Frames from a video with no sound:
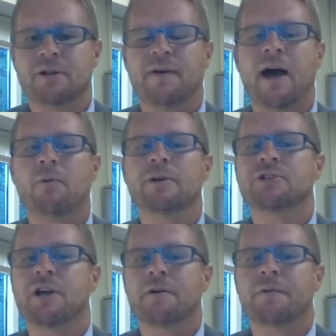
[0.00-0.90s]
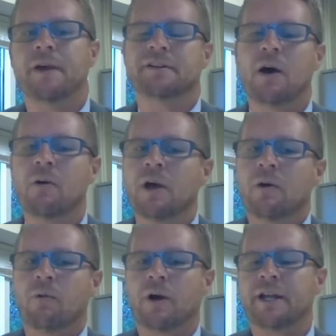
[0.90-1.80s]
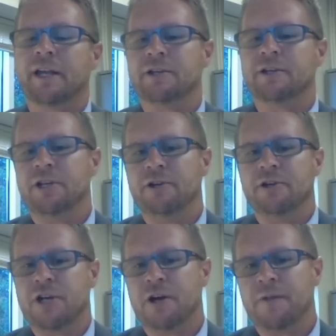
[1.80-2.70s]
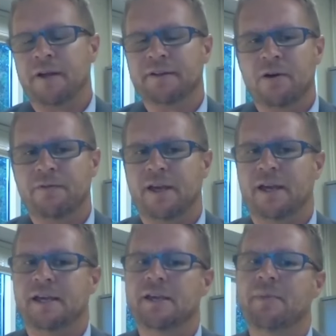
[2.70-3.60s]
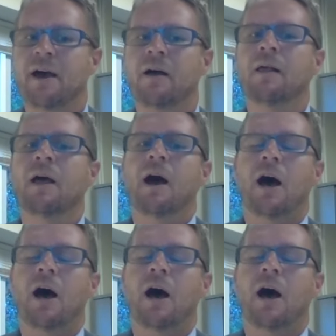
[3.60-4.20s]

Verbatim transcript: of how we share things out. We're going to continue to share things out via email.